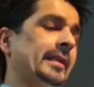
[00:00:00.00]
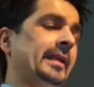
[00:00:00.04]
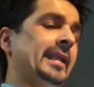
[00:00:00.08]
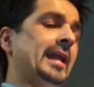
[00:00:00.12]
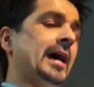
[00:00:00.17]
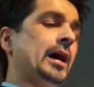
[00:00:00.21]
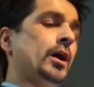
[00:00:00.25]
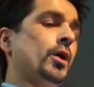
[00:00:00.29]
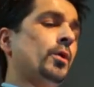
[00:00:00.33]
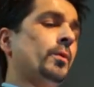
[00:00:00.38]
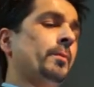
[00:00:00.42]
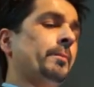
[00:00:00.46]

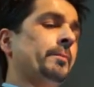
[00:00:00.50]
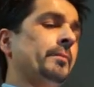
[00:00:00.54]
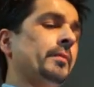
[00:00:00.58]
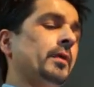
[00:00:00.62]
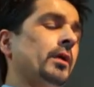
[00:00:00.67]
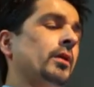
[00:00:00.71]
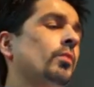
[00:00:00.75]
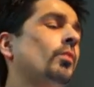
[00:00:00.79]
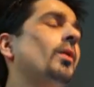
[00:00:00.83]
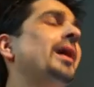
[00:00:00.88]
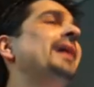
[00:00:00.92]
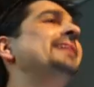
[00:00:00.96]
Now,
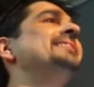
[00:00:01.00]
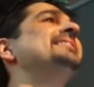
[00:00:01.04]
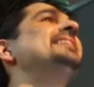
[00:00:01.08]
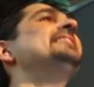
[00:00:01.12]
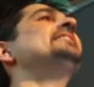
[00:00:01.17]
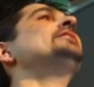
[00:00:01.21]
why is